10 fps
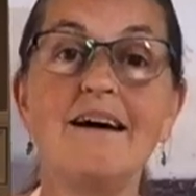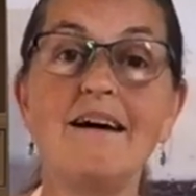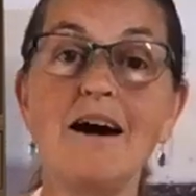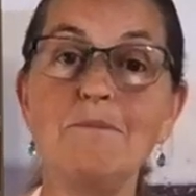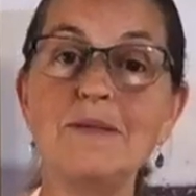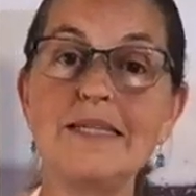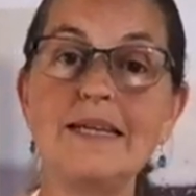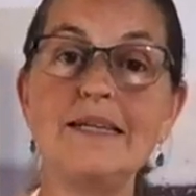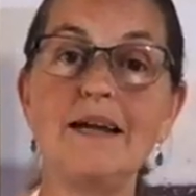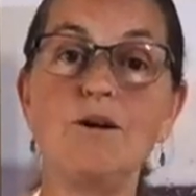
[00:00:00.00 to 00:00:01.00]
I'm
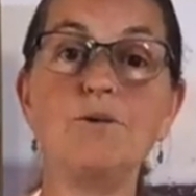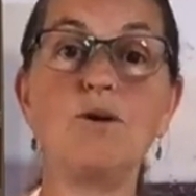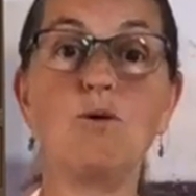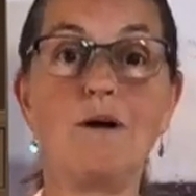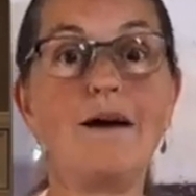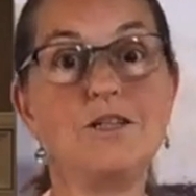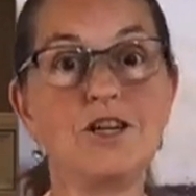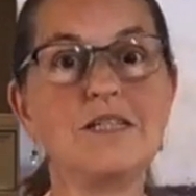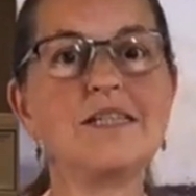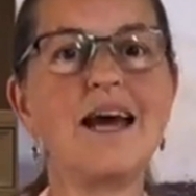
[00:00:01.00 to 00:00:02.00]
sending out, or I
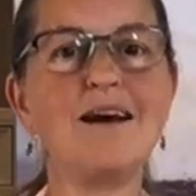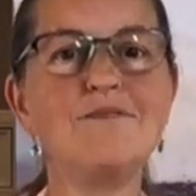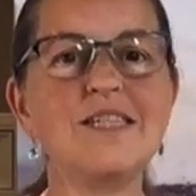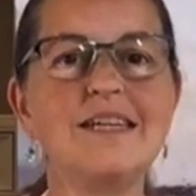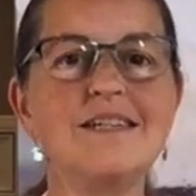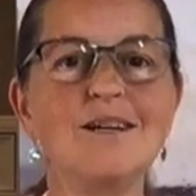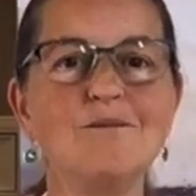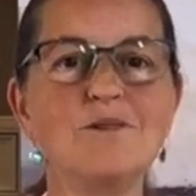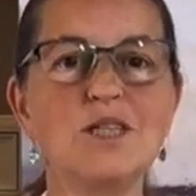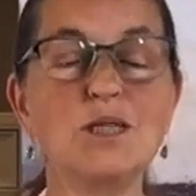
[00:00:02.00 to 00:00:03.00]
just have sent
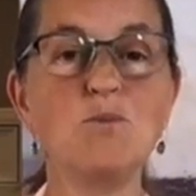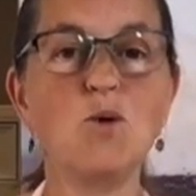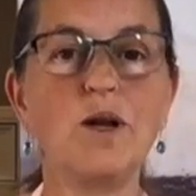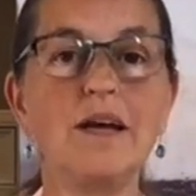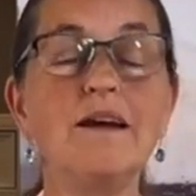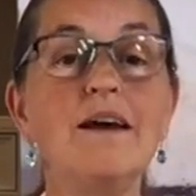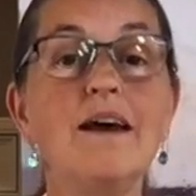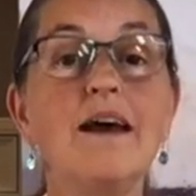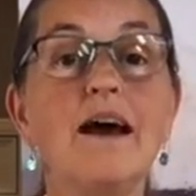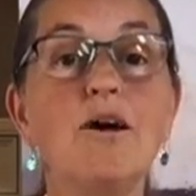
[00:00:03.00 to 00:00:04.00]
out this morning,
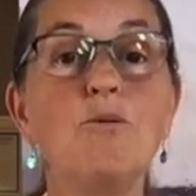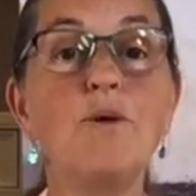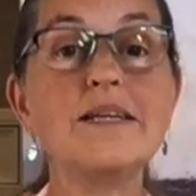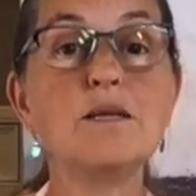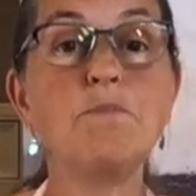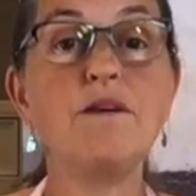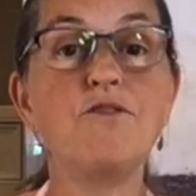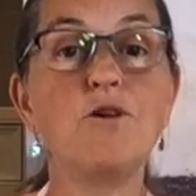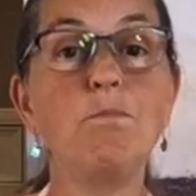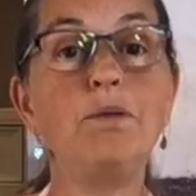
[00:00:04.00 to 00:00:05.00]
a recipe
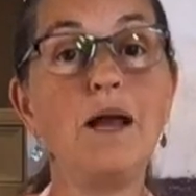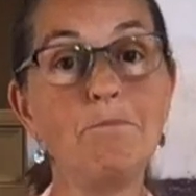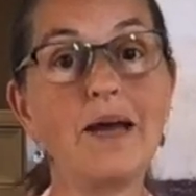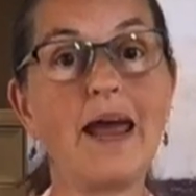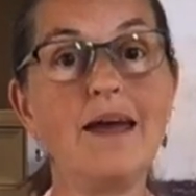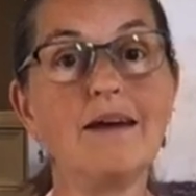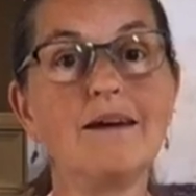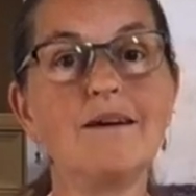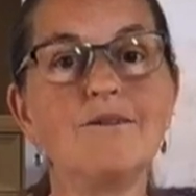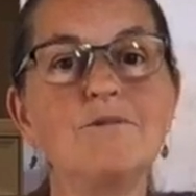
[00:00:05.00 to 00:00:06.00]
plum cake,
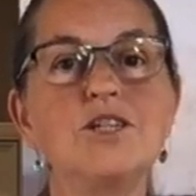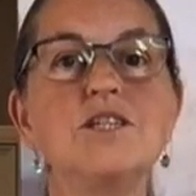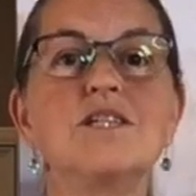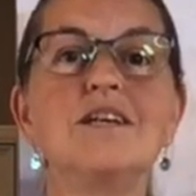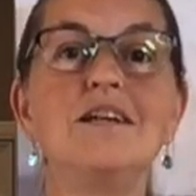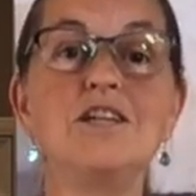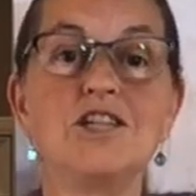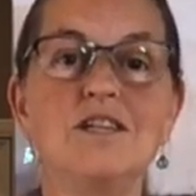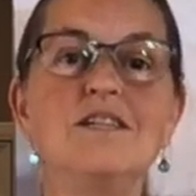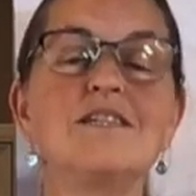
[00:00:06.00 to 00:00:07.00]
which is
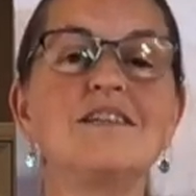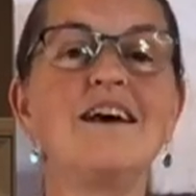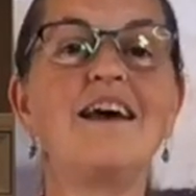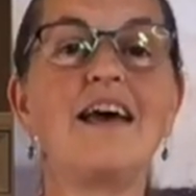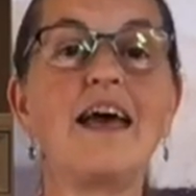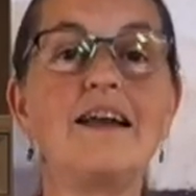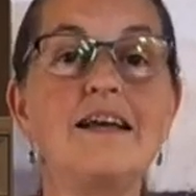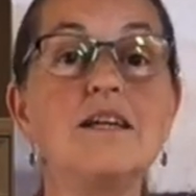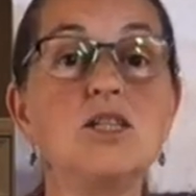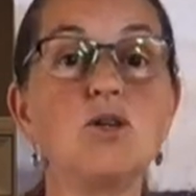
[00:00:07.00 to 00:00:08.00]
delicious, and
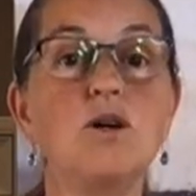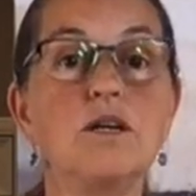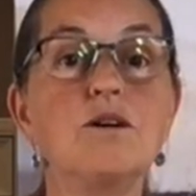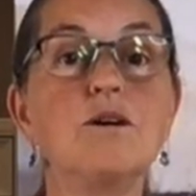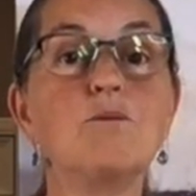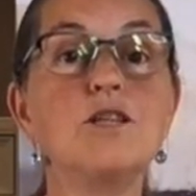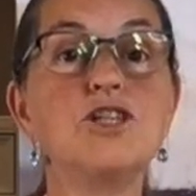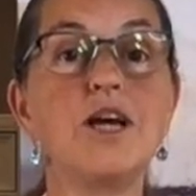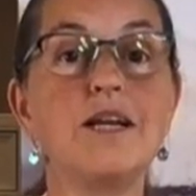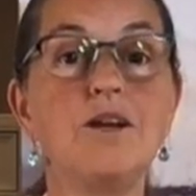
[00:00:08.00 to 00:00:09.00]
it is on
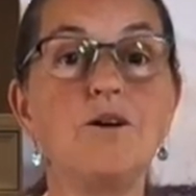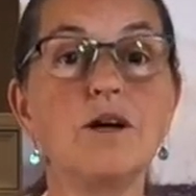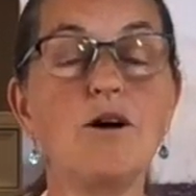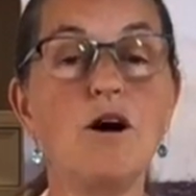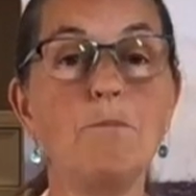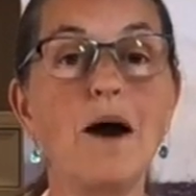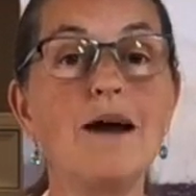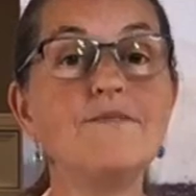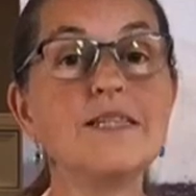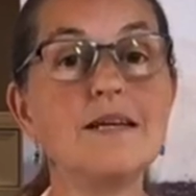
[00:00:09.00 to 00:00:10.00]
cookwithjanie.com.
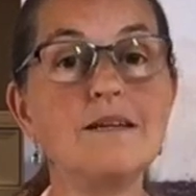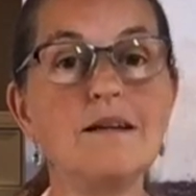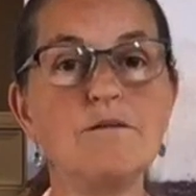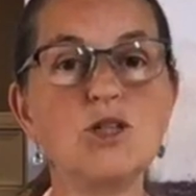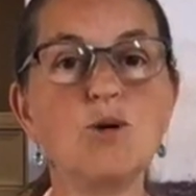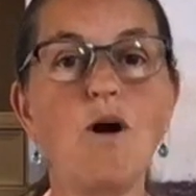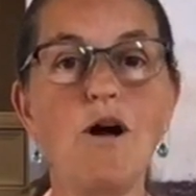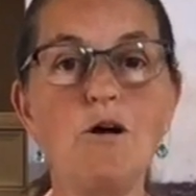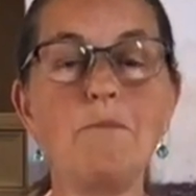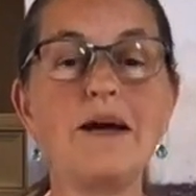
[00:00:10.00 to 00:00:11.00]
I've sent it out to
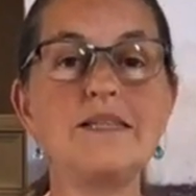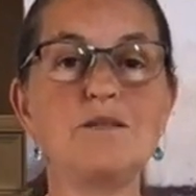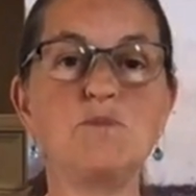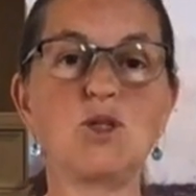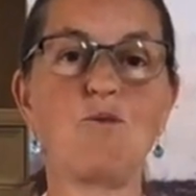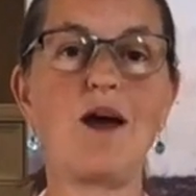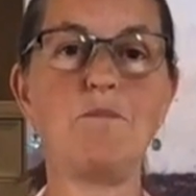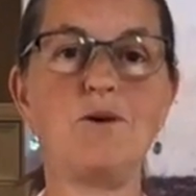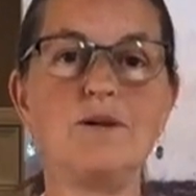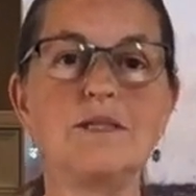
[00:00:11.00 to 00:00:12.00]
all my
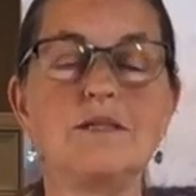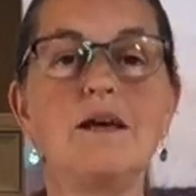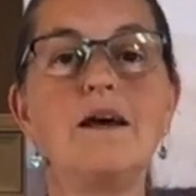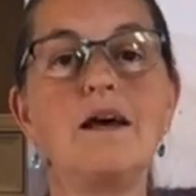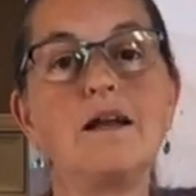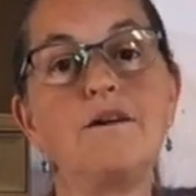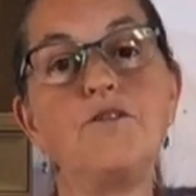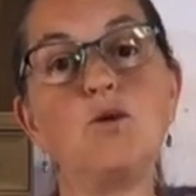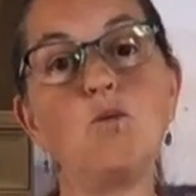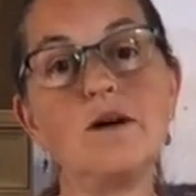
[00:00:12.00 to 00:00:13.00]
subscribers, and if
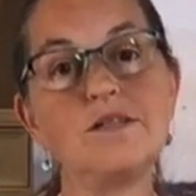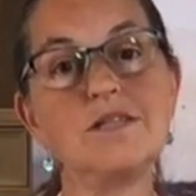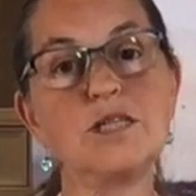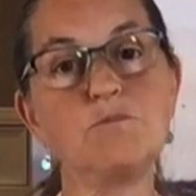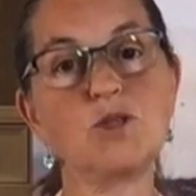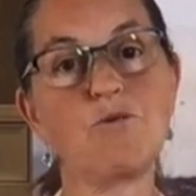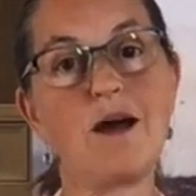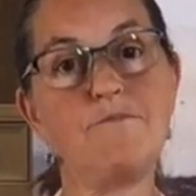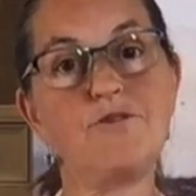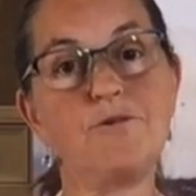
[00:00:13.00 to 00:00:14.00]
you want to
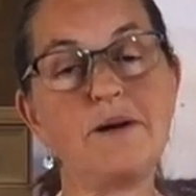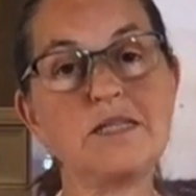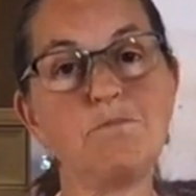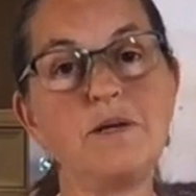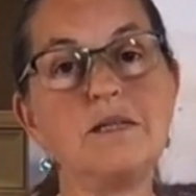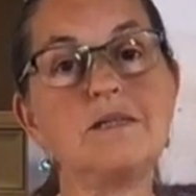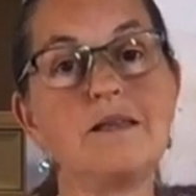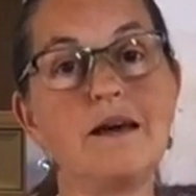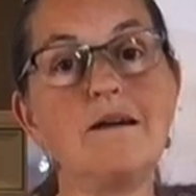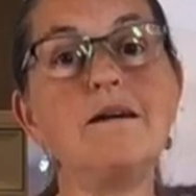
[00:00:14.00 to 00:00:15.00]
subscribe for recipes
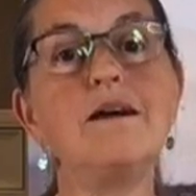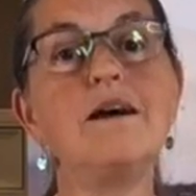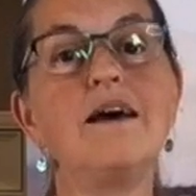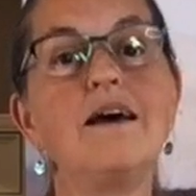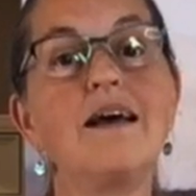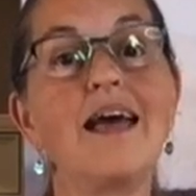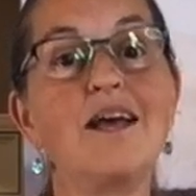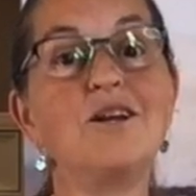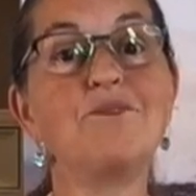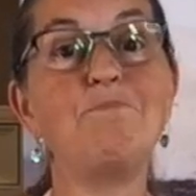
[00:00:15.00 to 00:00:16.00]
there
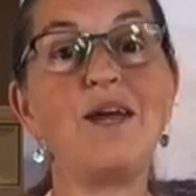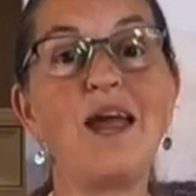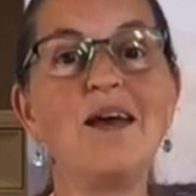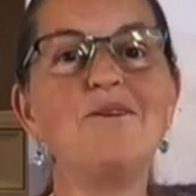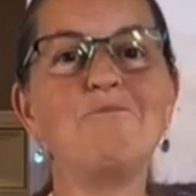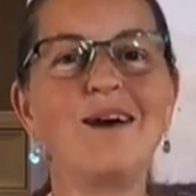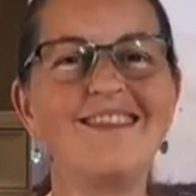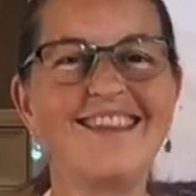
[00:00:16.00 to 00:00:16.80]
and be in with